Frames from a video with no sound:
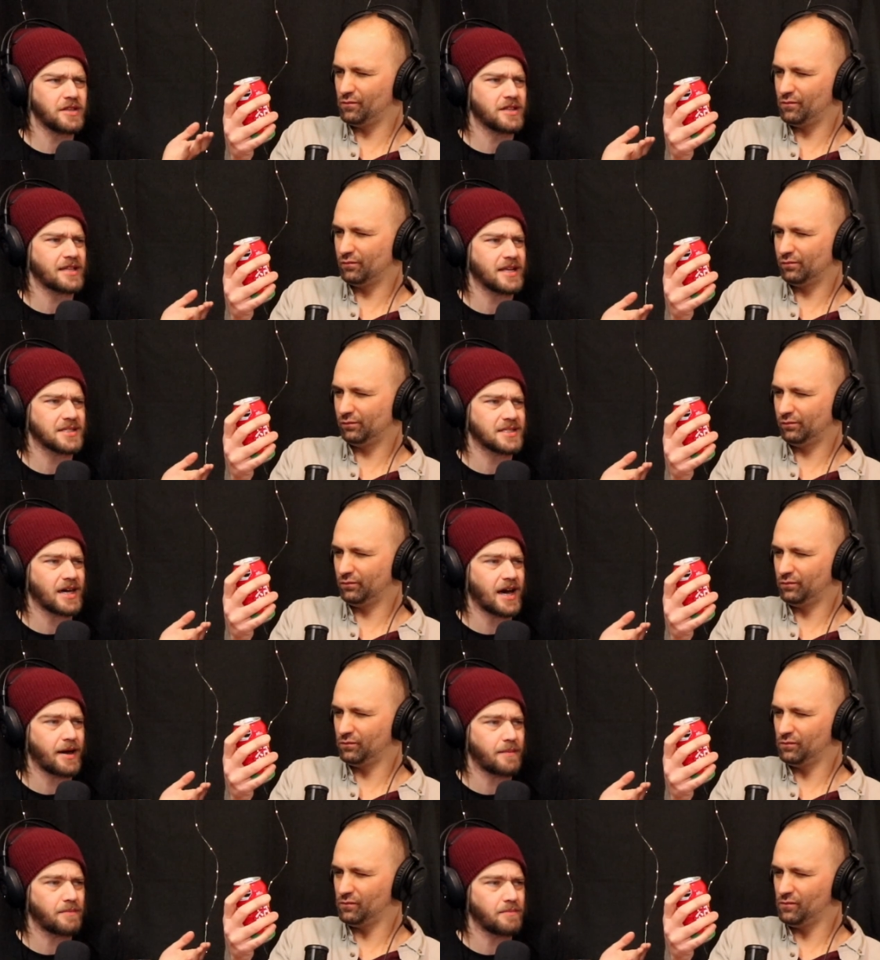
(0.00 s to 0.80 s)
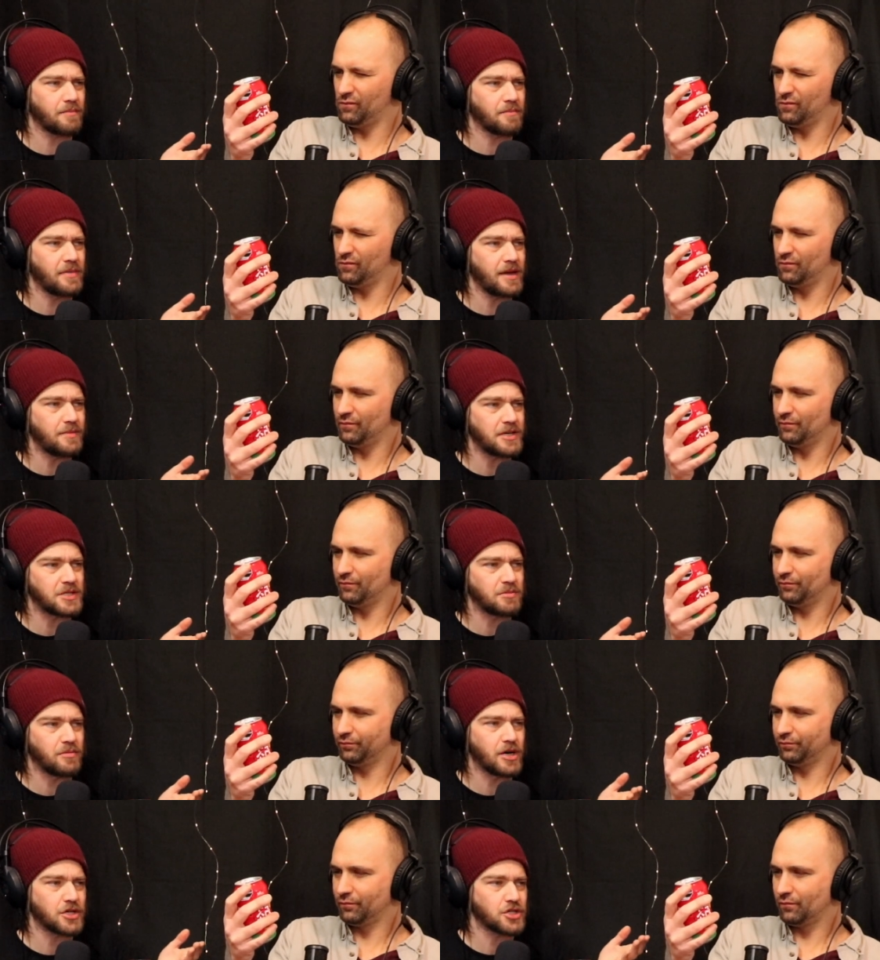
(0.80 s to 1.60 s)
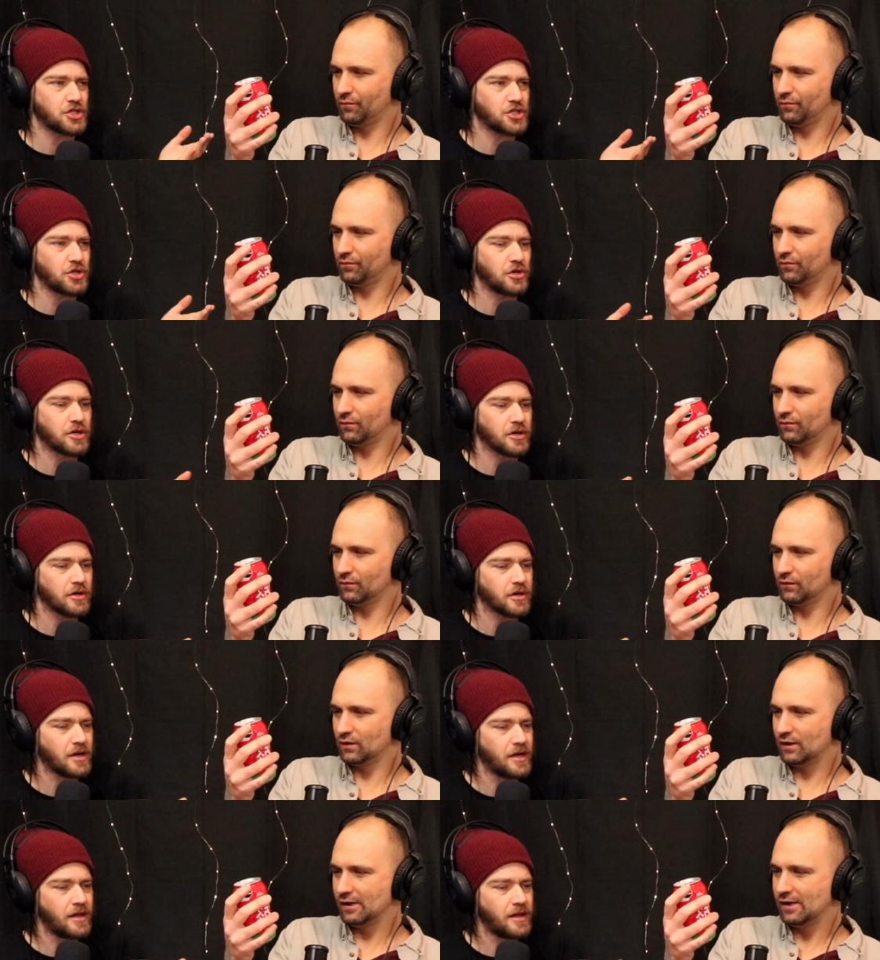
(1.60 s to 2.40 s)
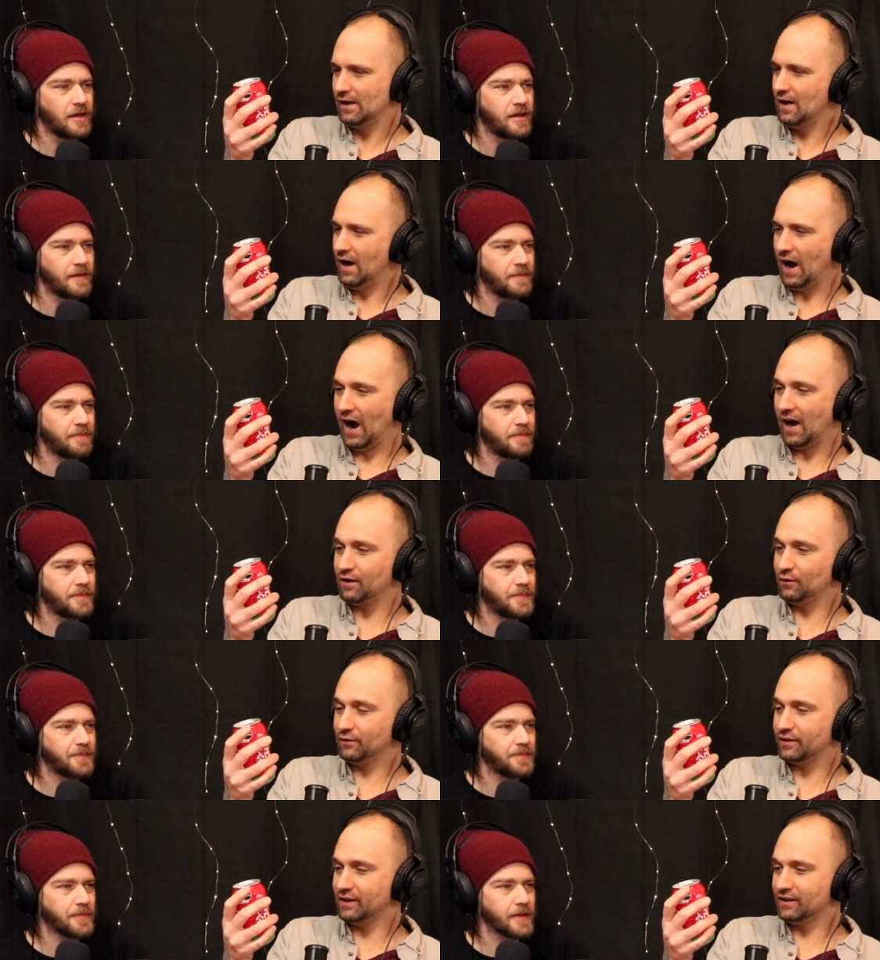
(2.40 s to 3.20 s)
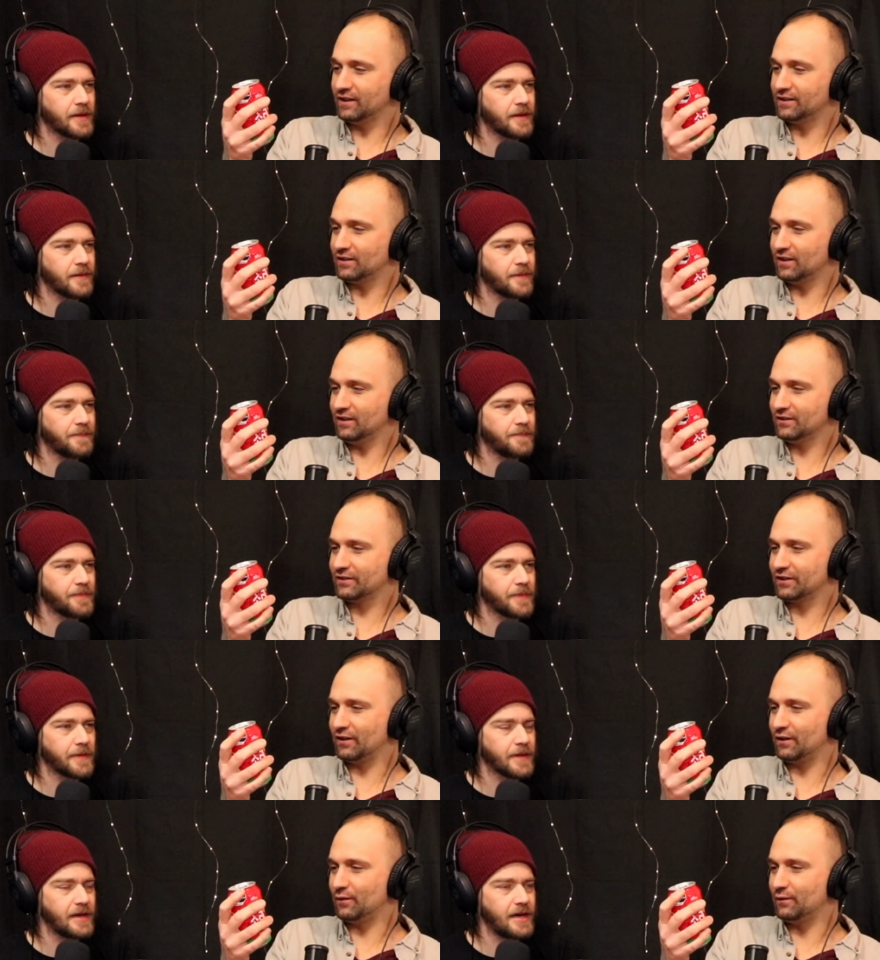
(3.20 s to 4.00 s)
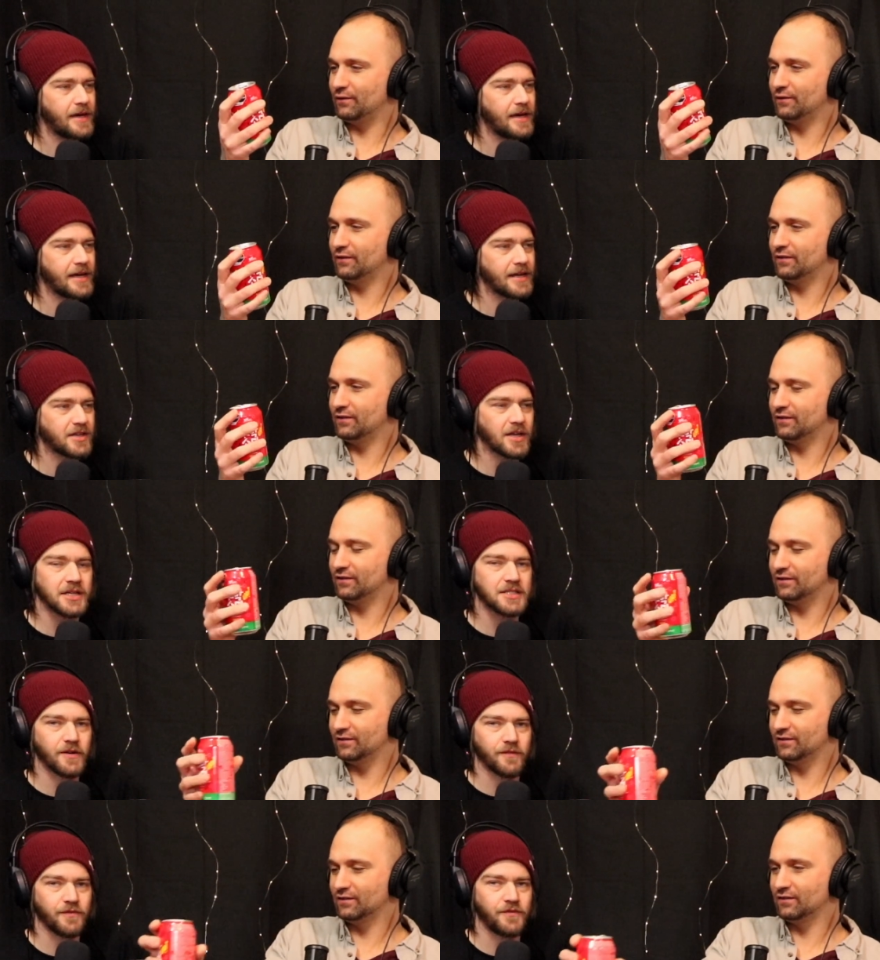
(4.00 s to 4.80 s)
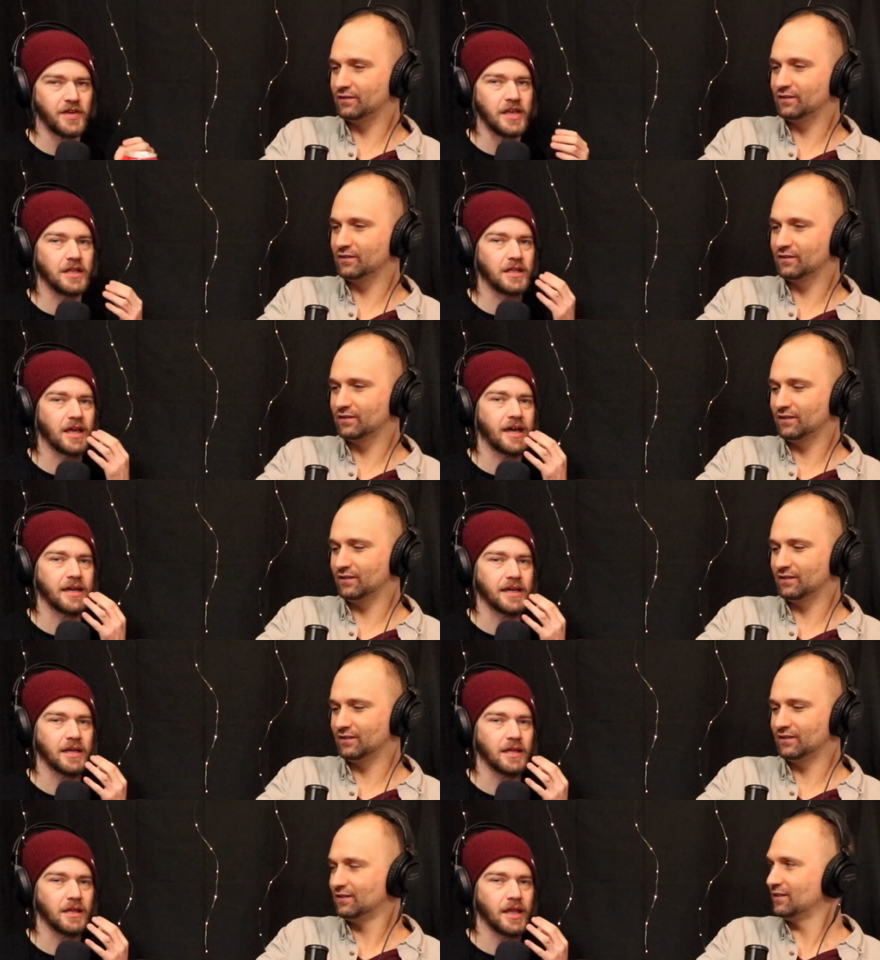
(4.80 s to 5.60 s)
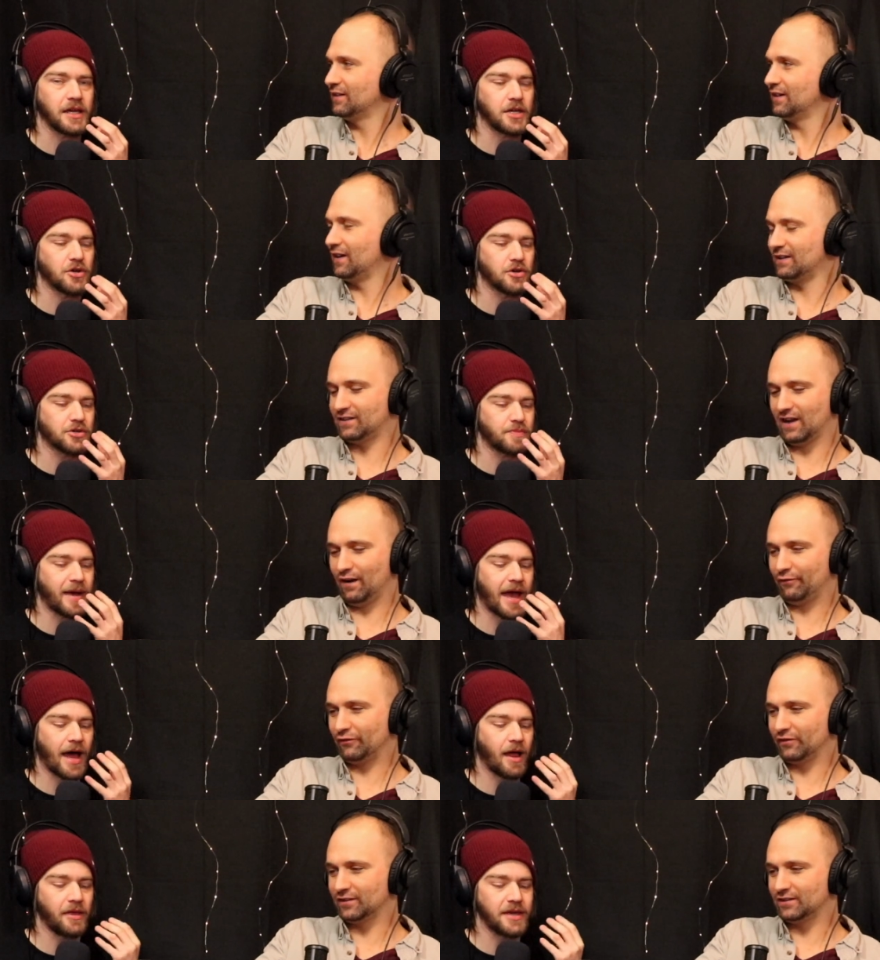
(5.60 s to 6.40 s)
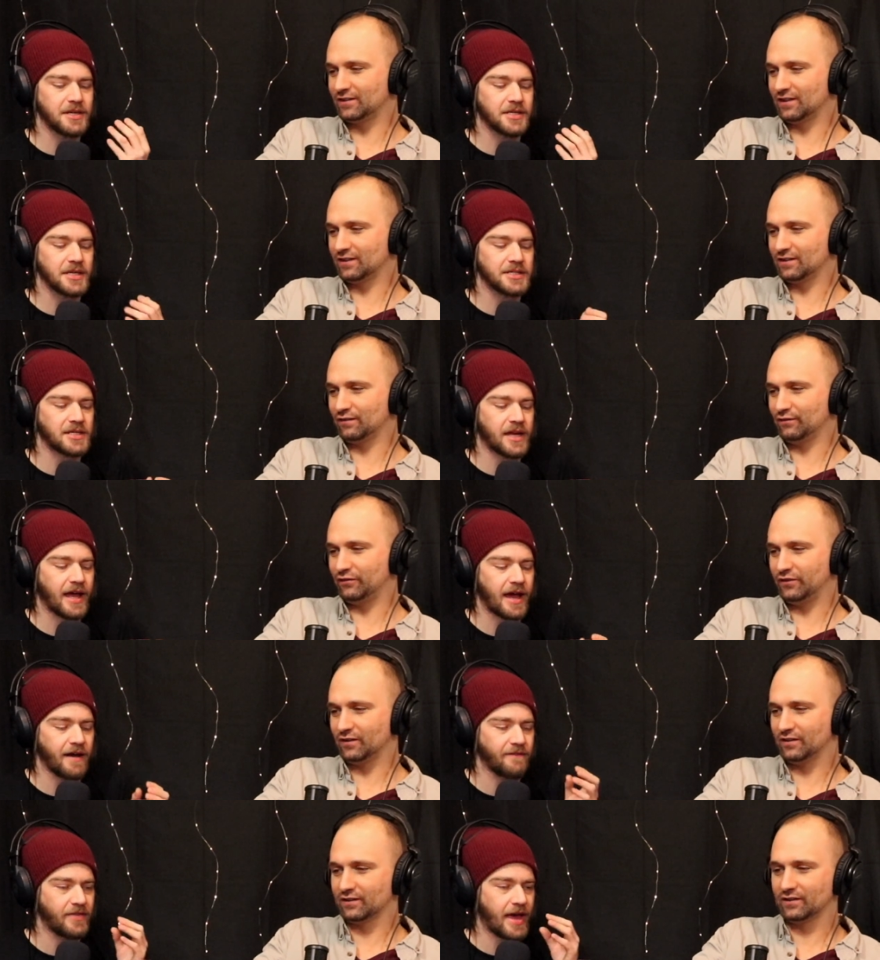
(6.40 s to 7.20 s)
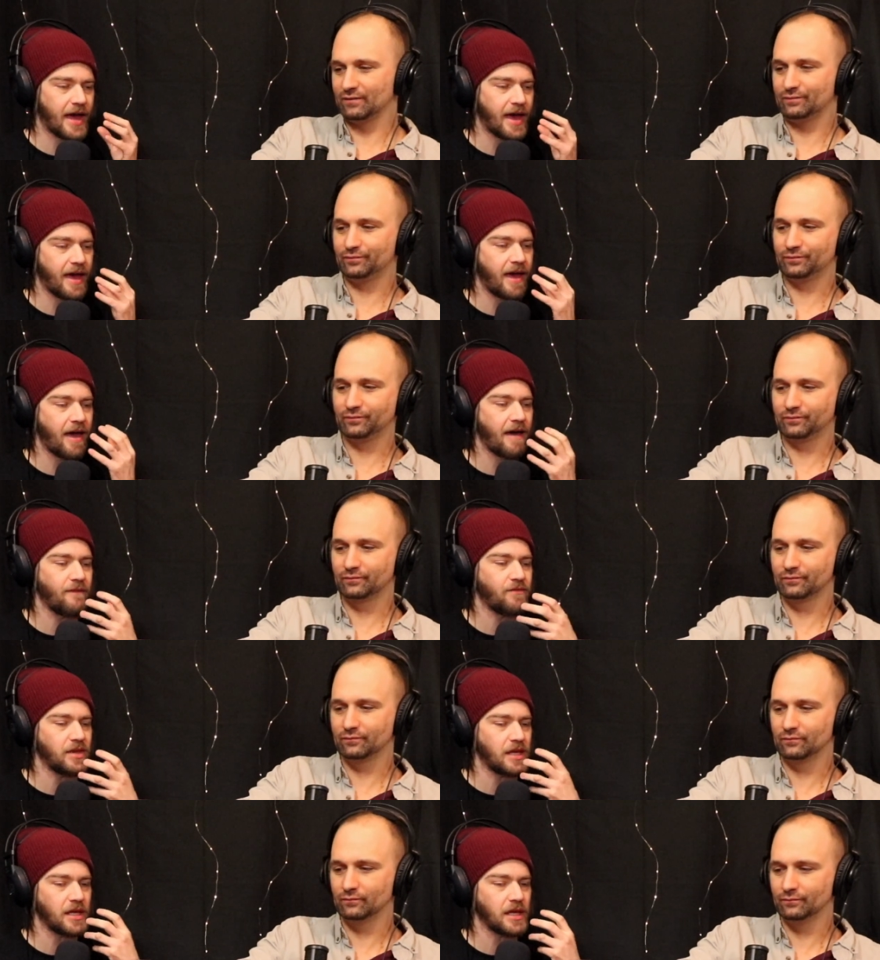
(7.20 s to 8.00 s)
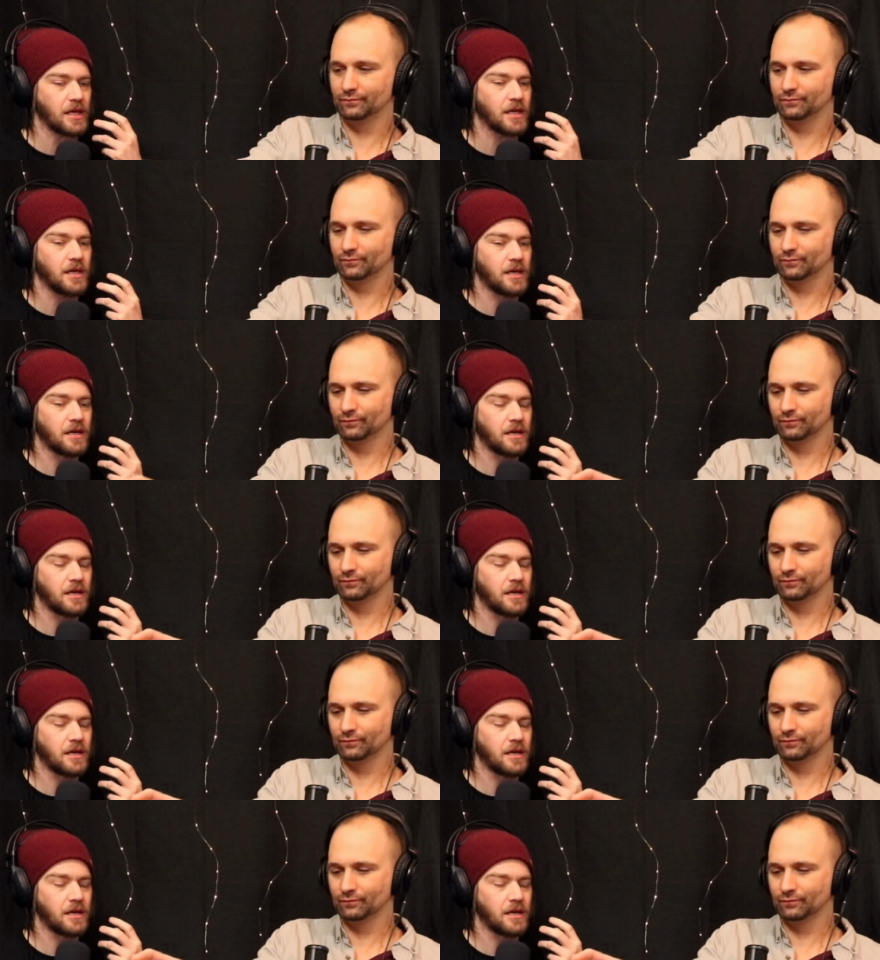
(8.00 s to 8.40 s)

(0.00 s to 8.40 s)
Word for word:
Speaker 1: that that's got maybe as much sugar.
Speaker 2: I don't think it does though.
Speaker 1: It doesn't feel like it. Like yeah, your palate doesn't, doesn't have like that it. heavy